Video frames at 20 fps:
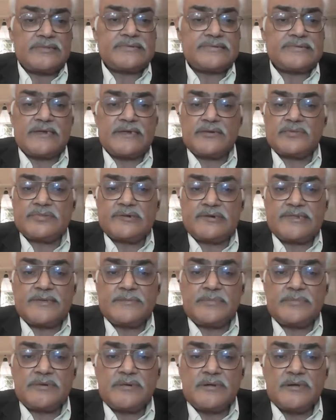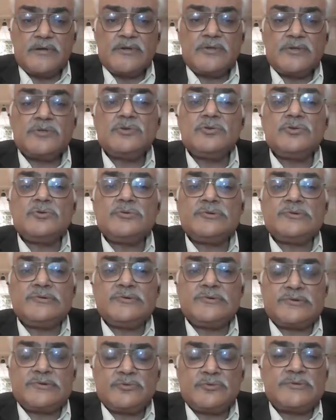other side of the table, you need
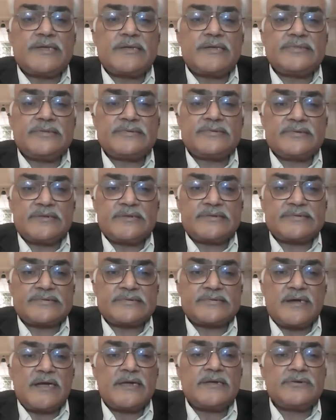to take this risk.